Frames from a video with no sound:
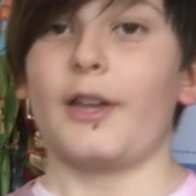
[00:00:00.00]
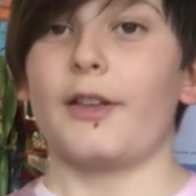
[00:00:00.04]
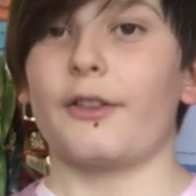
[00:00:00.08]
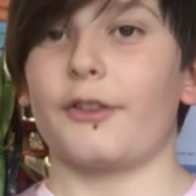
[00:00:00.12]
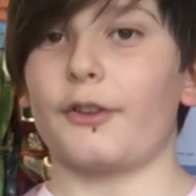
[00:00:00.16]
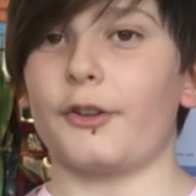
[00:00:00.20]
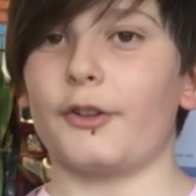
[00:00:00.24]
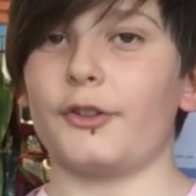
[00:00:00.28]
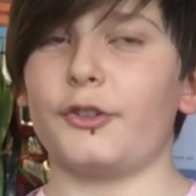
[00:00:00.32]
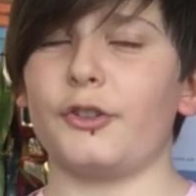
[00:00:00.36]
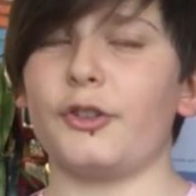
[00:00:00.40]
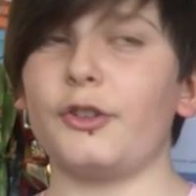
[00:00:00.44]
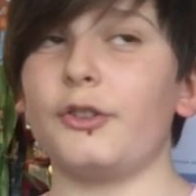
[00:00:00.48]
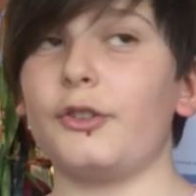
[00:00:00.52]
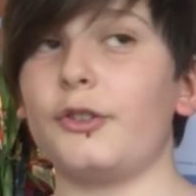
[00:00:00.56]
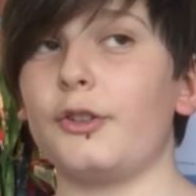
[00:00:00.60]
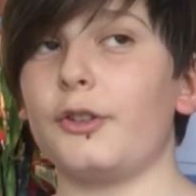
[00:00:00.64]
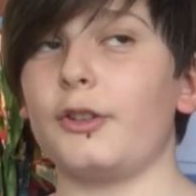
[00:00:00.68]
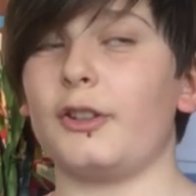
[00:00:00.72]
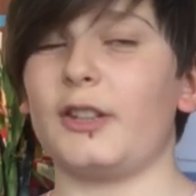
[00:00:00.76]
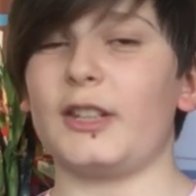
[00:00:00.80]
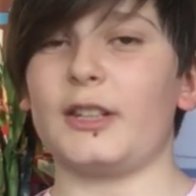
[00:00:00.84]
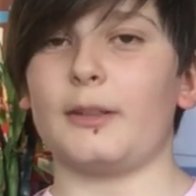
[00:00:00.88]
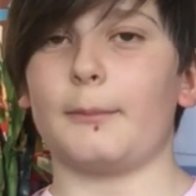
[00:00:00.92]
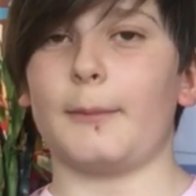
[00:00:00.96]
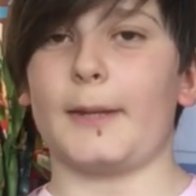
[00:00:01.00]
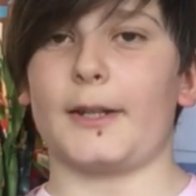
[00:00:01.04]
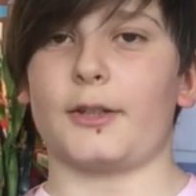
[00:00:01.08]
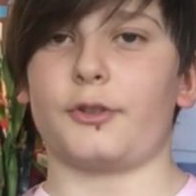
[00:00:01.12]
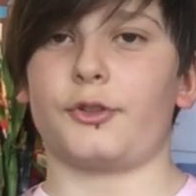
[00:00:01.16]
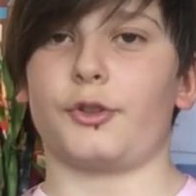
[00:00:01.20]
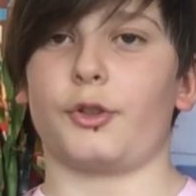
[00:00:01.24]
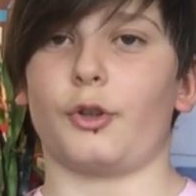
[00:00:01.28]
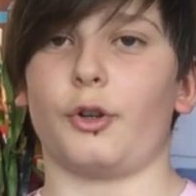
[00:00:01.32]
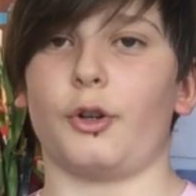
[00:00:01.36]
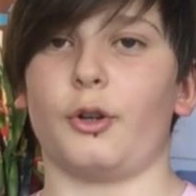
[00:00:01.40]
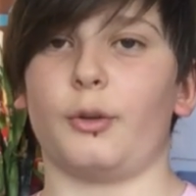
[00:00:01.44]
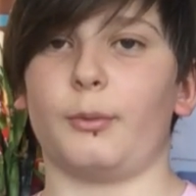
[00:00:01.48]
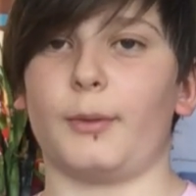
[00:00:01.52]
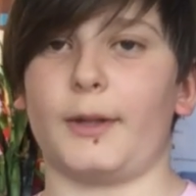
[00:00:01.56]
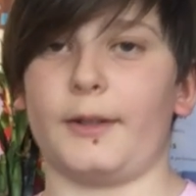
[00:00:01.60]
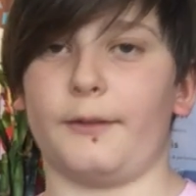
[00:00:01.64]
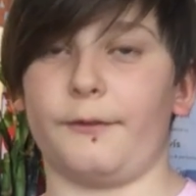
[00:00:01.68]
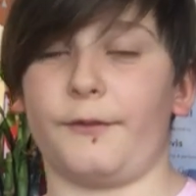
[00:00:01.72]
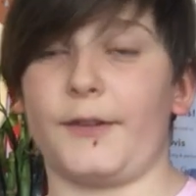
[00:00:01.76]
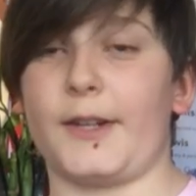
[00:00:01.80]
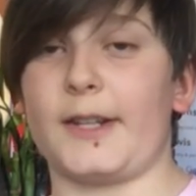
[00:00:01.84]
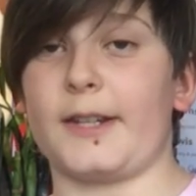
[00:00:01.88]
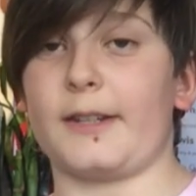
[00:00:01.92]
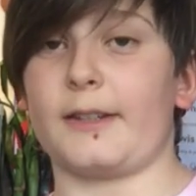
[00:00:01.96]
So you do need to make sure
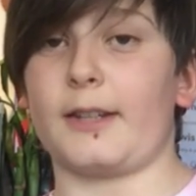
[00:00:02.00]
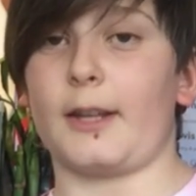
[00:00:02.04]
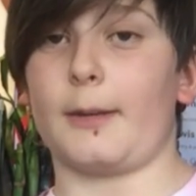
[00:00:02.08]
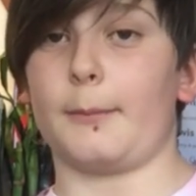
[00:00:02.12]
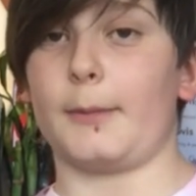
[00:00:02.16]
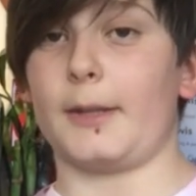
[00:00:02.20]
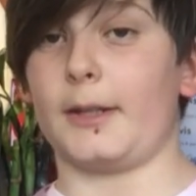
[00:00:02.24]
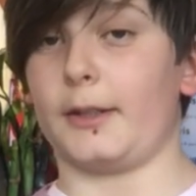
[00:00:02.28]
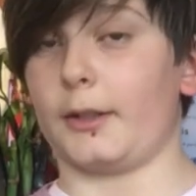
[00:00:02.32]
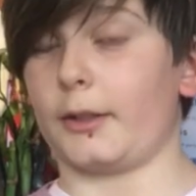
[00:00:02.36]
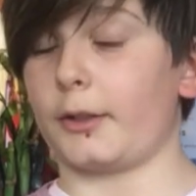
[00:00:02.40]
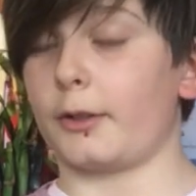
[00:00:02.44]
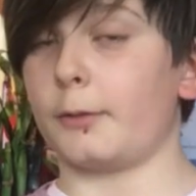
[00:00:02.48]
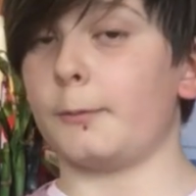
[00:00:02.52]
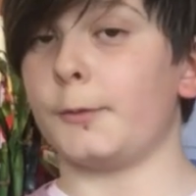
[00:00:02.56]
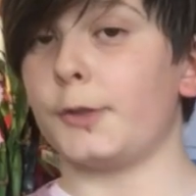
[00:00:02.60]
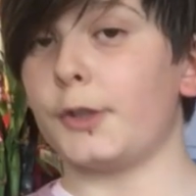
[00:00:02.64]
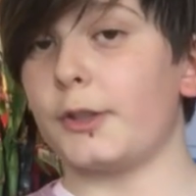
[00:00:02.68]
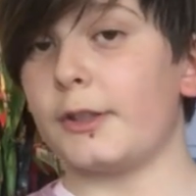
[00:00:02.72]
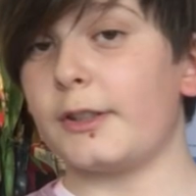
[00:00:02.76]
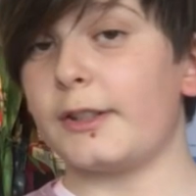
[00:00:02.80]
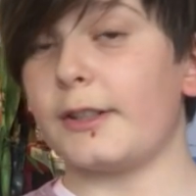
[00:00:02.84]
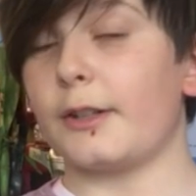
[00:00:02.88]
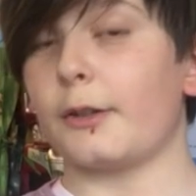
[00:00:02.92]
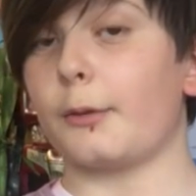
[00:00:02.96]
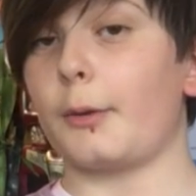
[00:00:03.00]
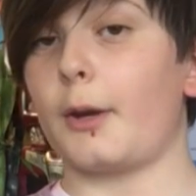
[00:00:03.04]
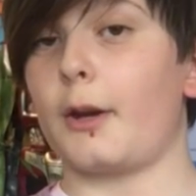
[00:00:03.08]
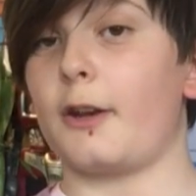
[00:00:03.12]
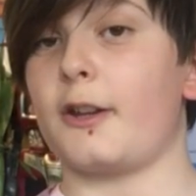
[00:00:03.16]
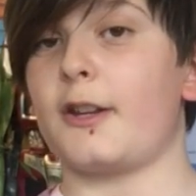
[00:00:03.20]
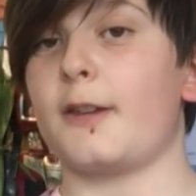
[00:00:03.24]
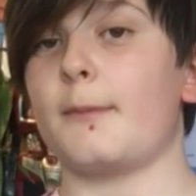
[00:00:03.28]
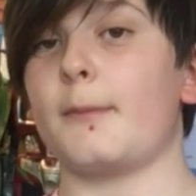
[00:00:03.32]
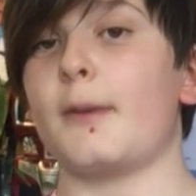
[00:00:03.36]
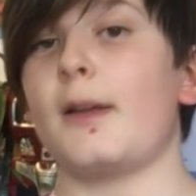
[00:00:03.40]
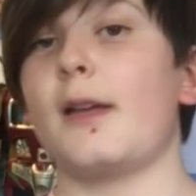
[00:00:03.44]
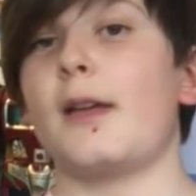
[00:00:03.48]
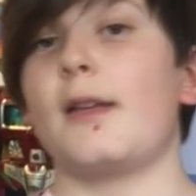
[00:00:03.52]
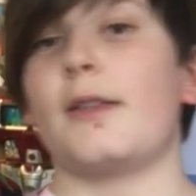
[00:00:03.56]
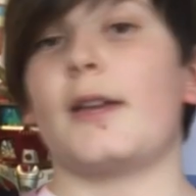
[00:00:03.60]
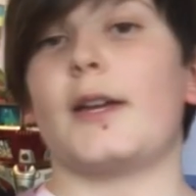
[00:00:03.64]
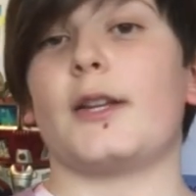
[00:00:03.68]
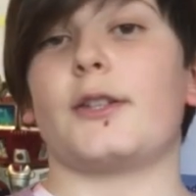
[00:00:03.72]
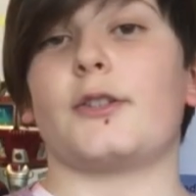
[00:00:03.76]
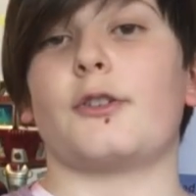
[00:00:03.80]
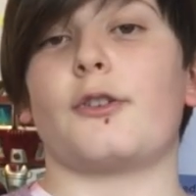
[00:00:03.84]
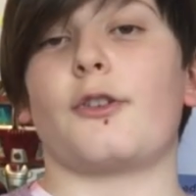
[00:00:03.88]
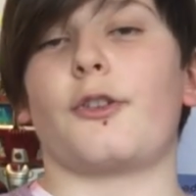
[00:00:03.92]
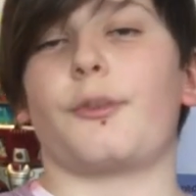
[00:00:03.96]
when feeding them in a community aquarium
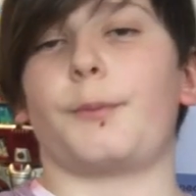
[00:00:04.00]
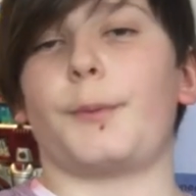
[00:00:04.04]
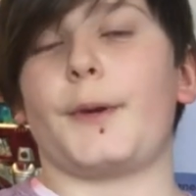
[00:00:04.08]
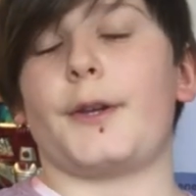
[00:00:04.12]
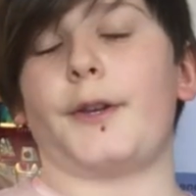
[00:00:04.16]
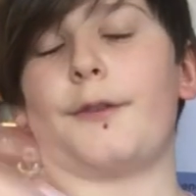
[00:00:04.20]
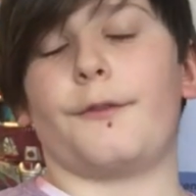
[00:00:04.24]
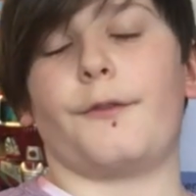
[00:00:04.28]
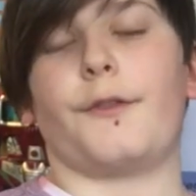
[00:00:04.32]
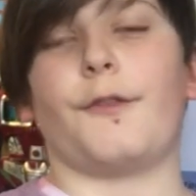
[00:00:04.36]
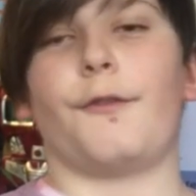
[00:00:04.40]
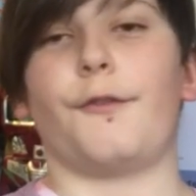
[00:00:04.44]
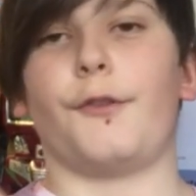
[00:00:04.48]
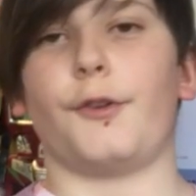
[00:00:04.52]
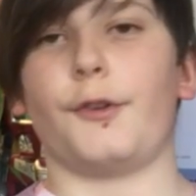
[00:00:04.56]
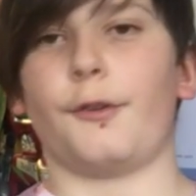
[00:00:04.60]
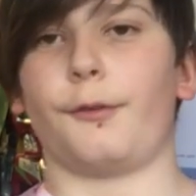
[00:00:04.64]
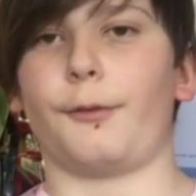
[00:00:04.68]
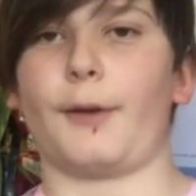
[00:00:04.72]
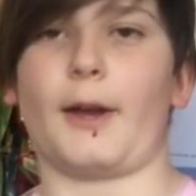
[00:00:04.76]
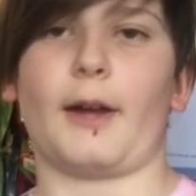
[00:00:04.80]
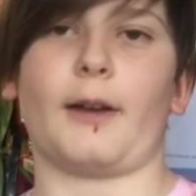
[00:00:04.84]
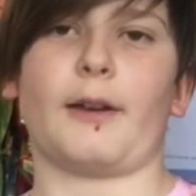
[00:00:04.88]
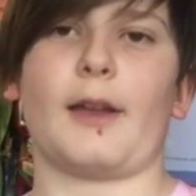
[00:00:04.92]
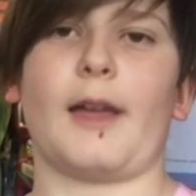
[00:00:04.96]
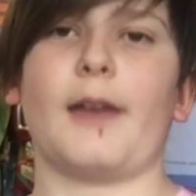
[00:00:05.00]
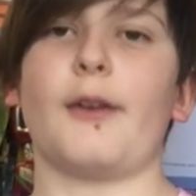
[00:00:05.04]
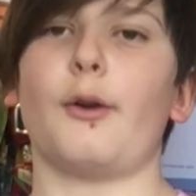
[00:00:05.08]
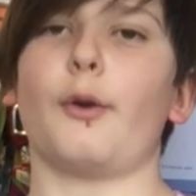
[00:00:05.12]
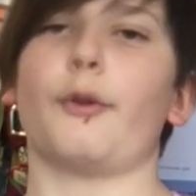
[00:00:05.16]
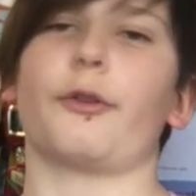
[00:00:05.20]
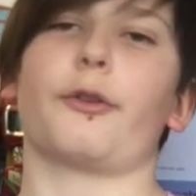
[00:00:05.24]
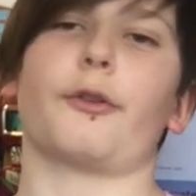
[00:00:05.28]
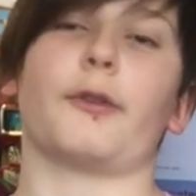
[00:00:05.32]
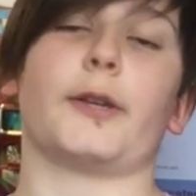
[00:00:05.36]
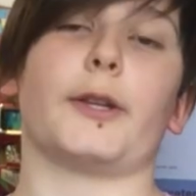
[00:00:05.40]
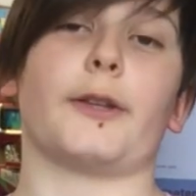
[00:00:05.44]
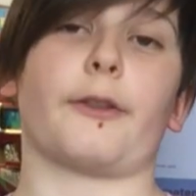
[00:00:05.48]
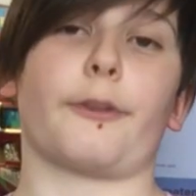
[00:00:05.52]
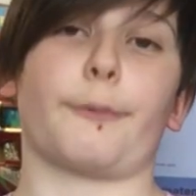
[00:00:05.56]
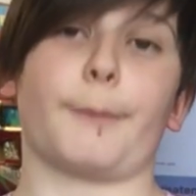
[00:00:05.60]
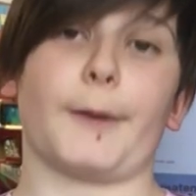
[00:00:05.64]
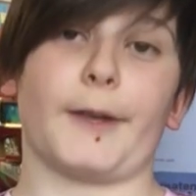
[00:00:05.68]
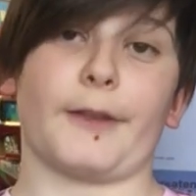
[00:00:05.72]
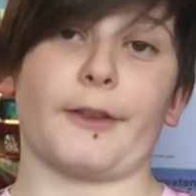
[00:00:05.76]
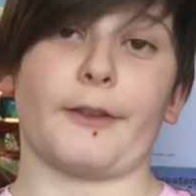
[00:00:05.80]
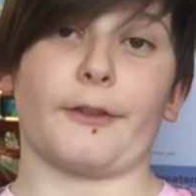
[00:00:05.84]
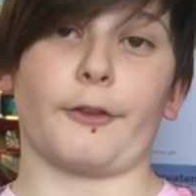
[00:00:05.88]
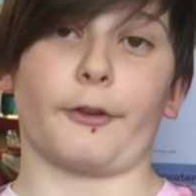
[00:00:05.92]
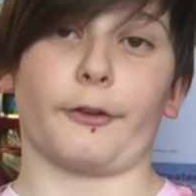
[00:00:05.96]
that you spread the food around, and also in
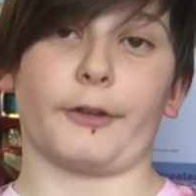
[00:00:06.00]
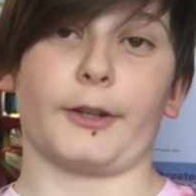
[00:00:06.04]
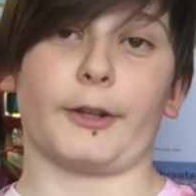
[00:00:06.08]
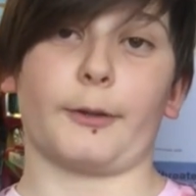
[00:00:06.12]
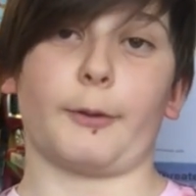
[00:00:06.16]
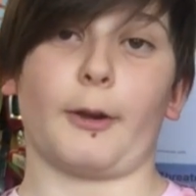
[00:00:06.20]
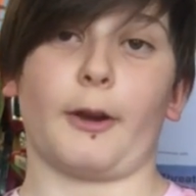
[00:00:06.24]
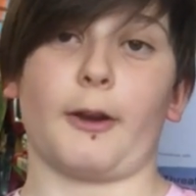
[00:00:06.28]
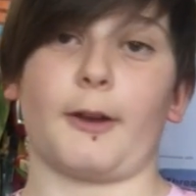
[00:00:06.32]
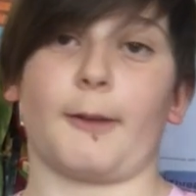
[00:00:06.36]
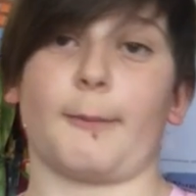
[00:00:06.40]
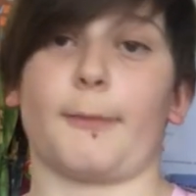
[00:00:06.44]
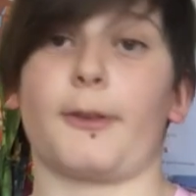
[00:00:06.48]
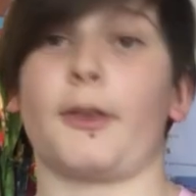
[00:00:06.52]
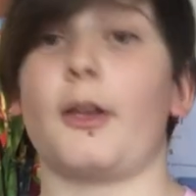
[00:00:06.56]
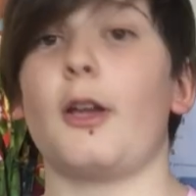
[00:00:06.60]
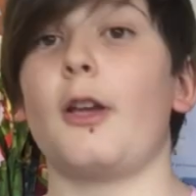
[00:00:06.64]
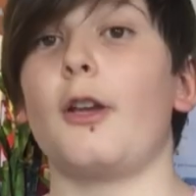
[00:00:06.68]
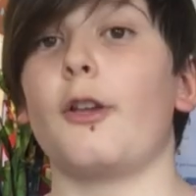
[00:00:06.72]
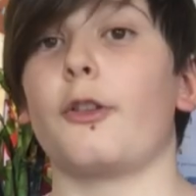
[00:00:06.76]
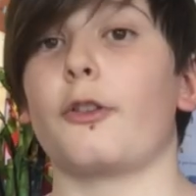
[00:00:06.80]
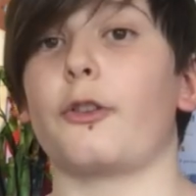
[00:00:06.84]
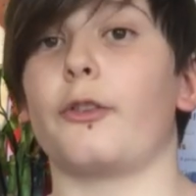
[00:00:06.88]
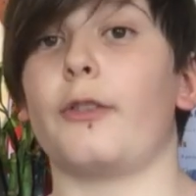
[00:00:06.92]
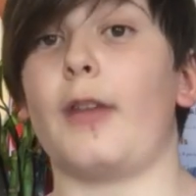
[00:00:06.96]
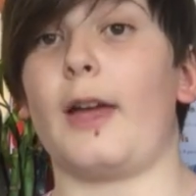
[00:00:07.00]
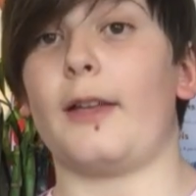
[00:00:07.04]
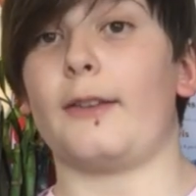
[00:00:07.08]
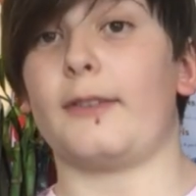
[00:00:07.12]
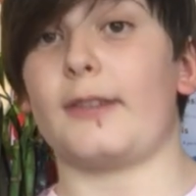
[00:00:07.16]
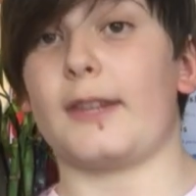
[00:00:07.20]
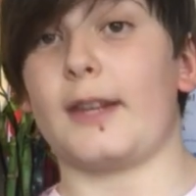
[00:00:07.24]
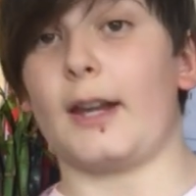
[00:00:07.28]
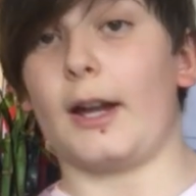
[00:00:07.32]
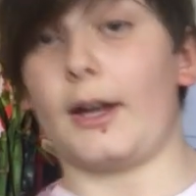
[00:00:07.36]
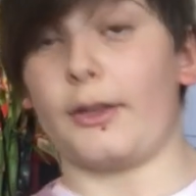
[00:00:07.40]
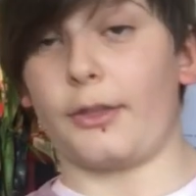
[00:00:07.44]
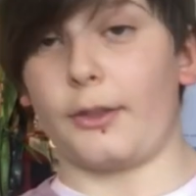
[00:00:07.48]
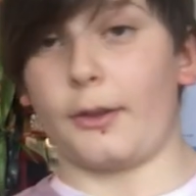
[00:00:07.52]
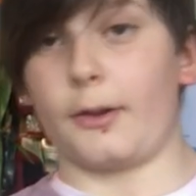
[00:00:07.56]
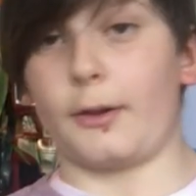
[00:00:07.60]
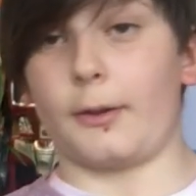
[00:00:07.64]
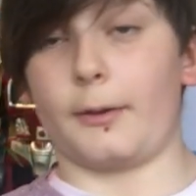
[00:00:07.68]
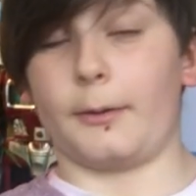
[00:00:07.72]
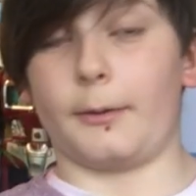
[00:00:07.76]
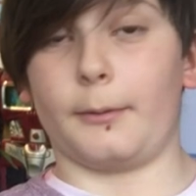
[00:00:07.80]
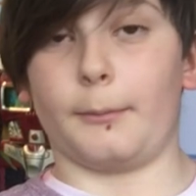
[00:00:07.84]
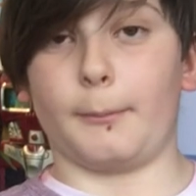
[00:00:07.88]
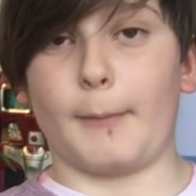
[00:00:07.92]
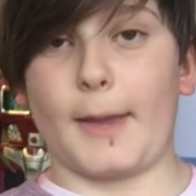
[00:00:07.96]
species only aquariums, so that the
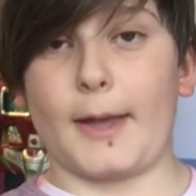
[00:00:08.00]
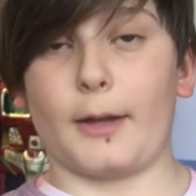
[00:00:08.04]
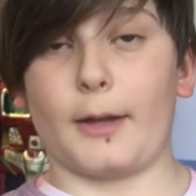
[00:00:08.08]
other